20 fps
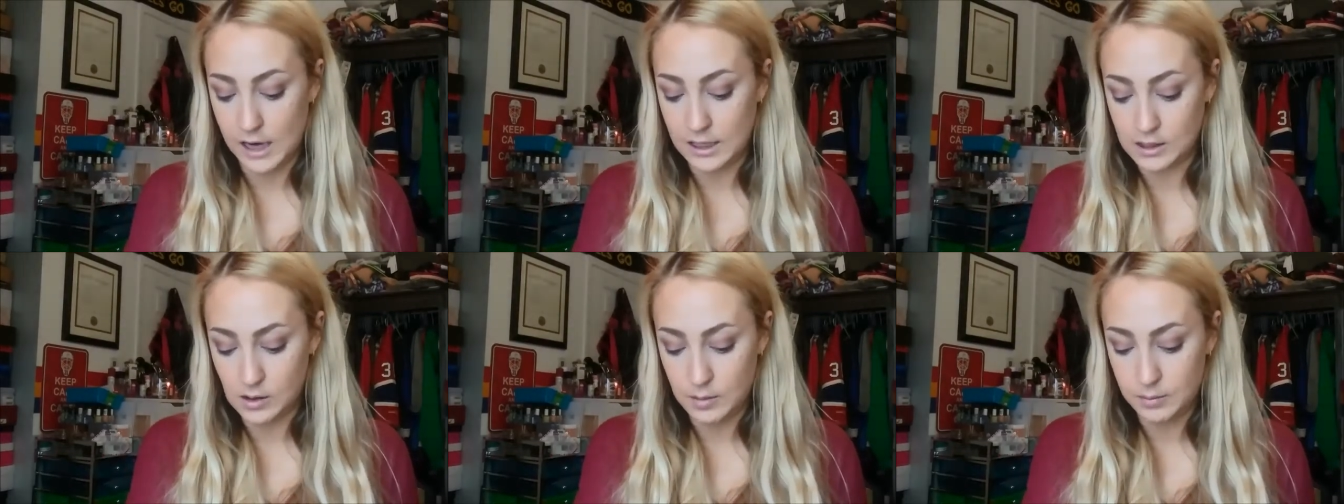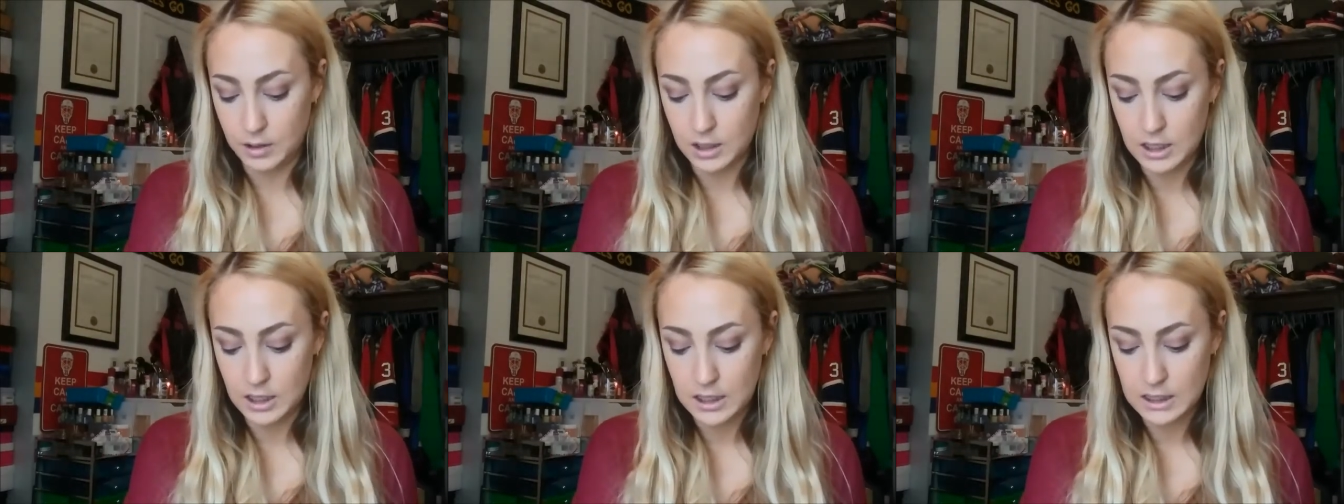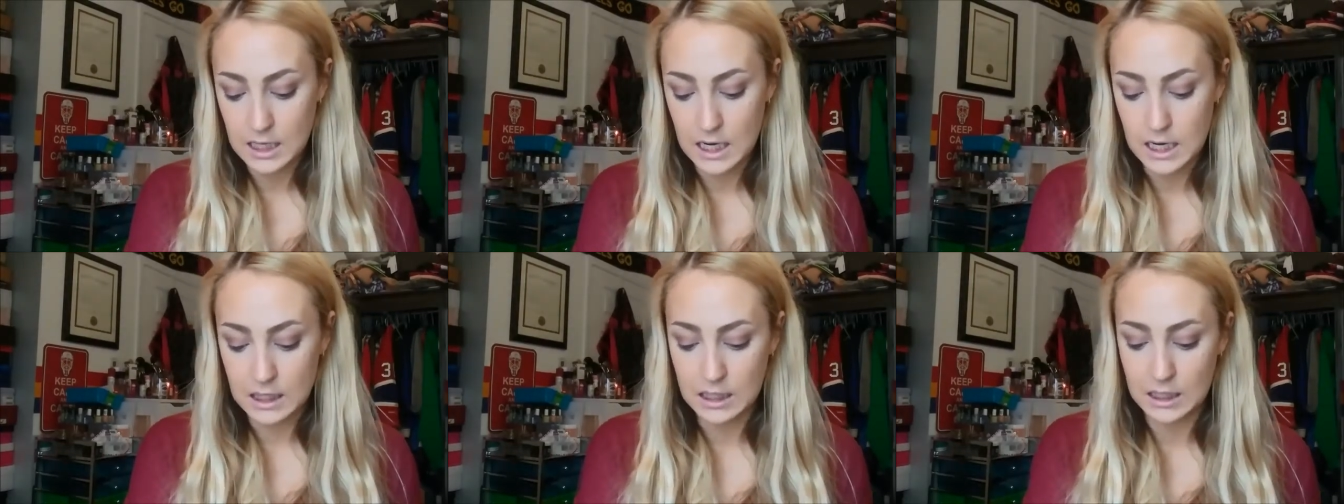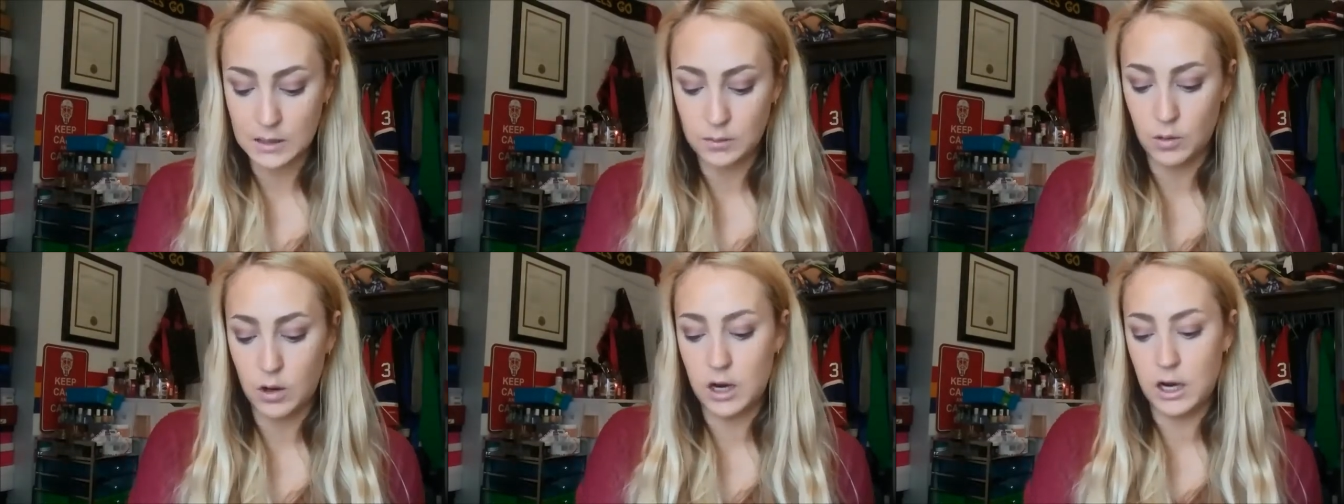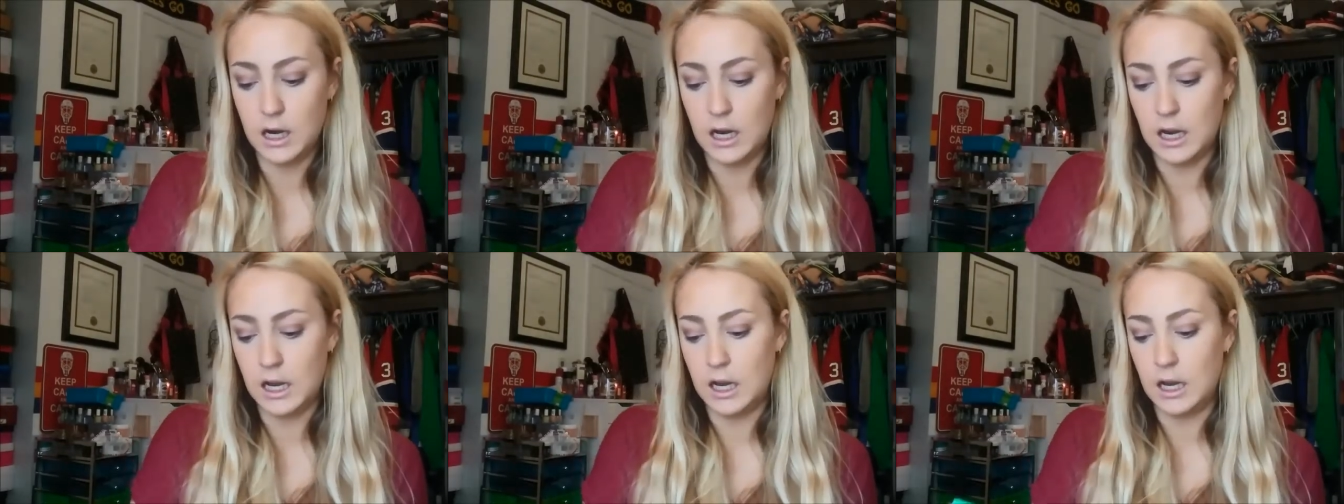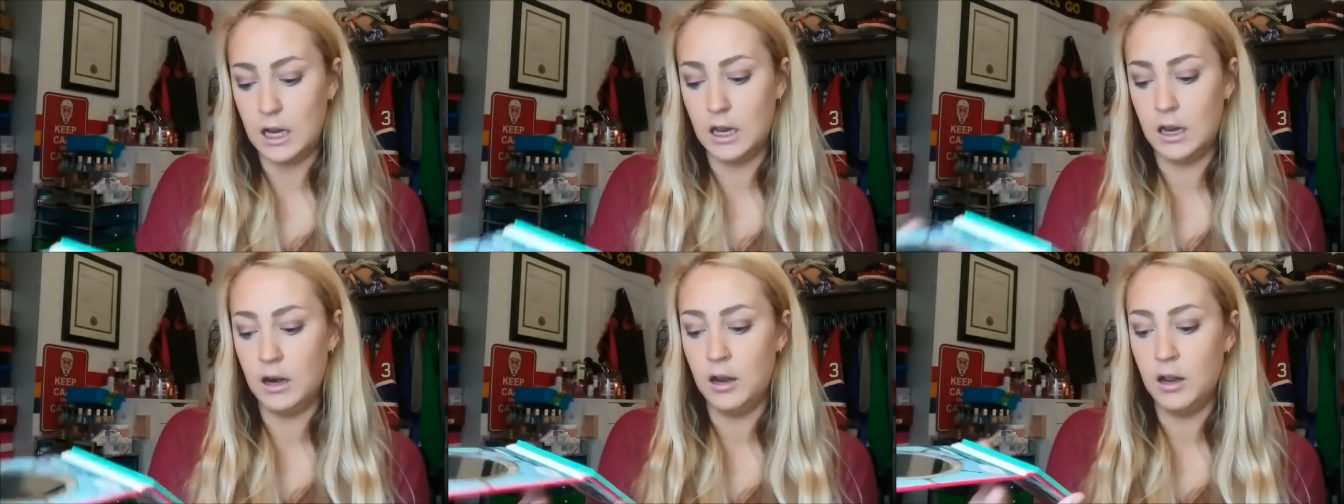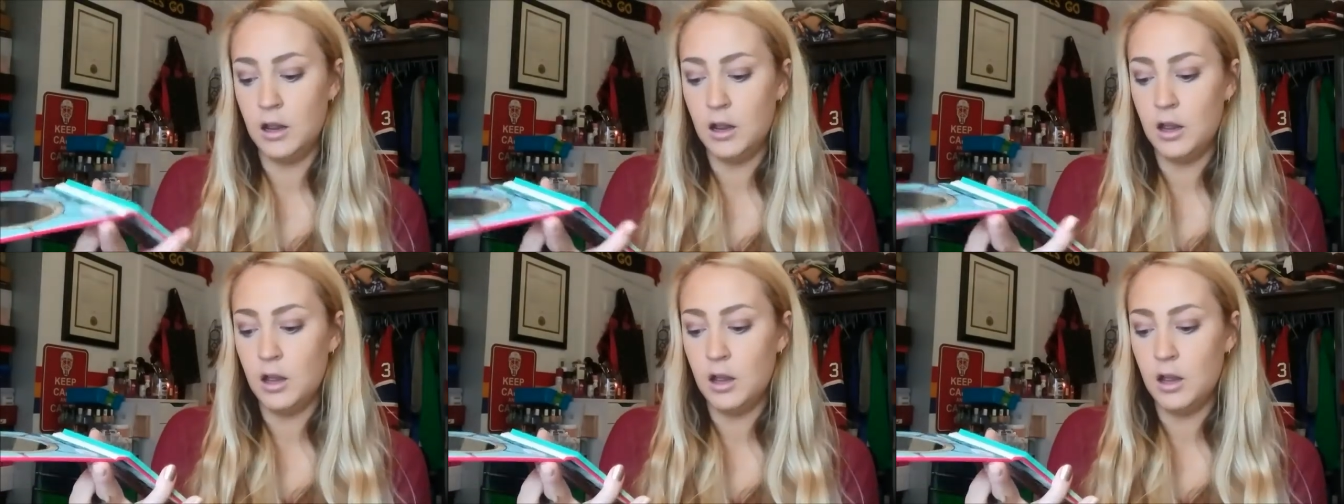So I'm going to take this one in